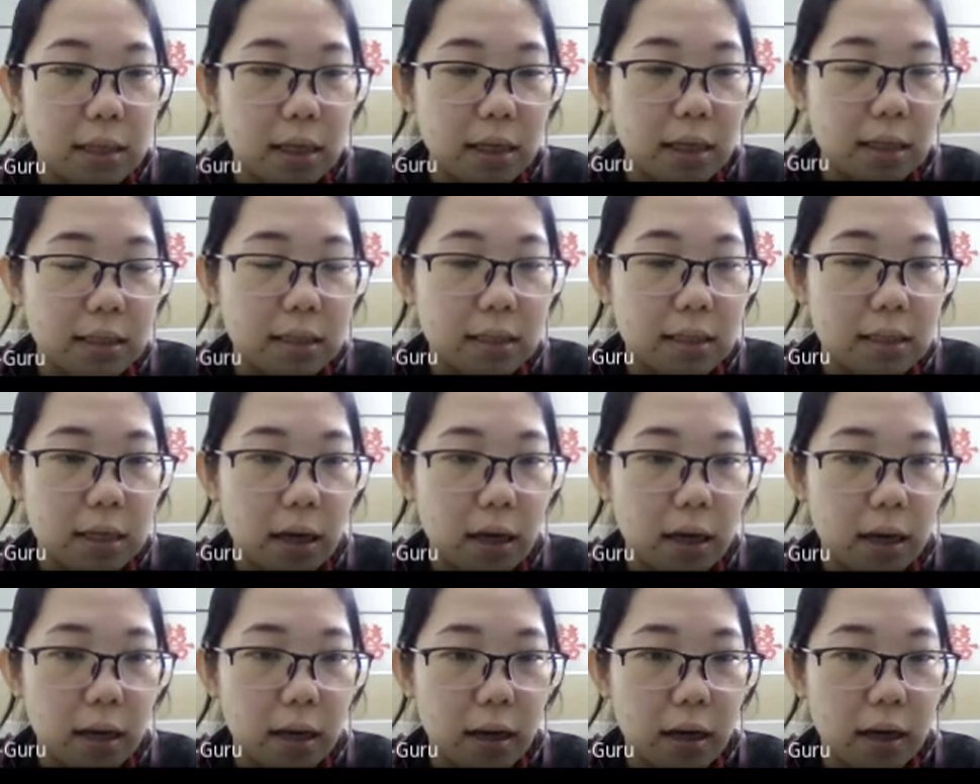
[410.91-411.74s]
is
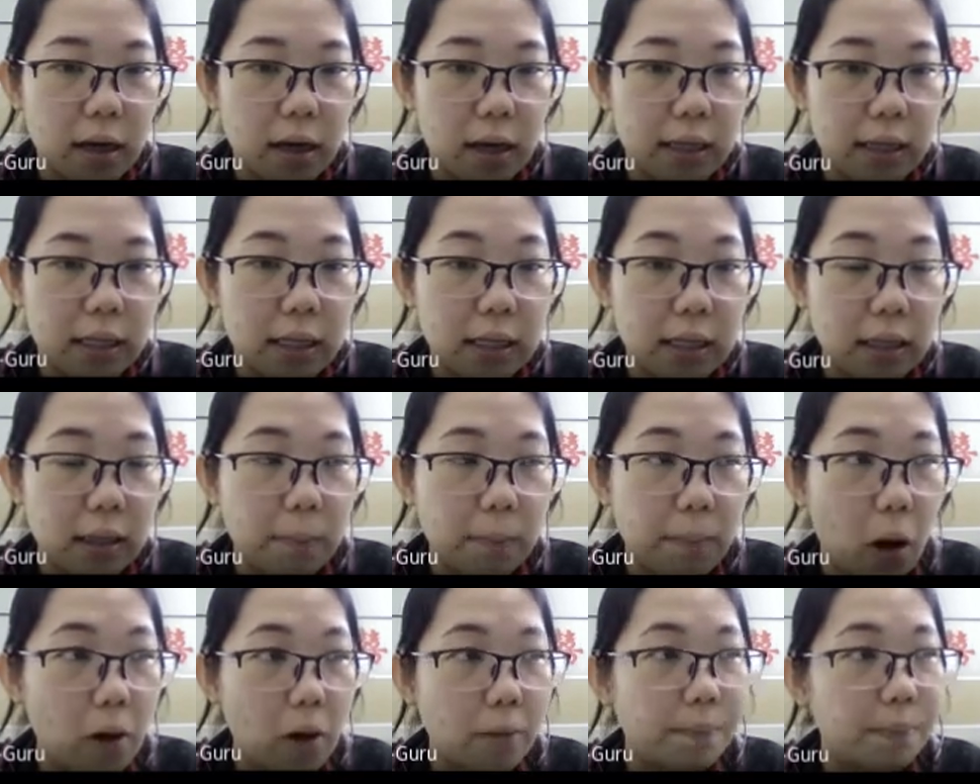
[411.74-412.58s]
a heating
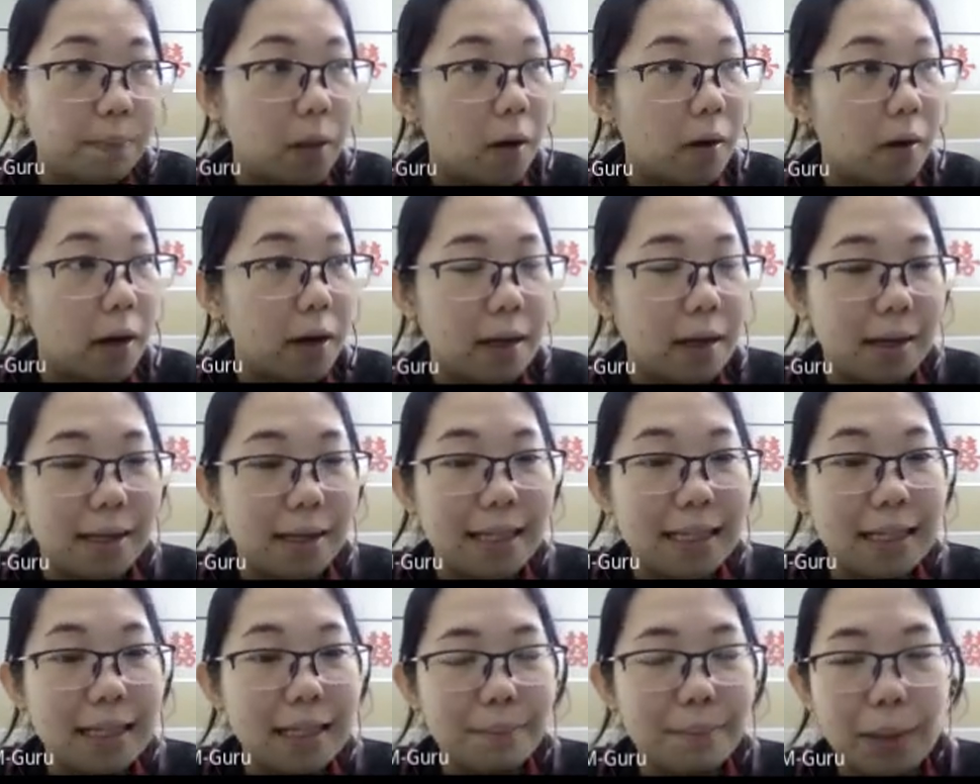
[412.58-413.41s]
pot, all right, a
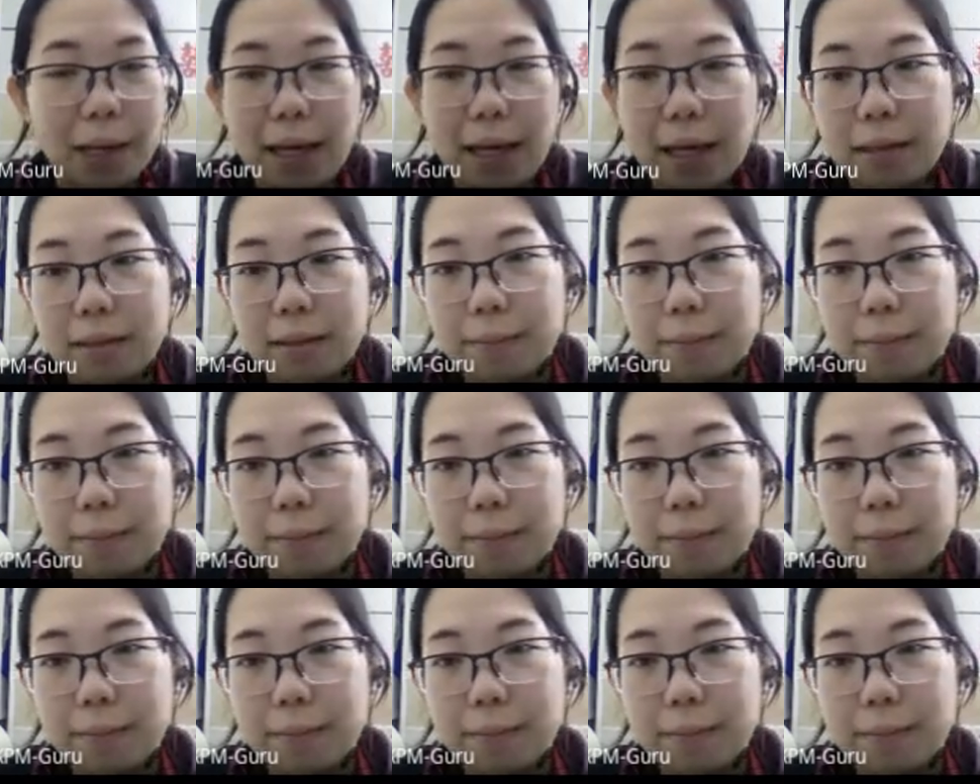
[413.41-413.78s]
heating plate.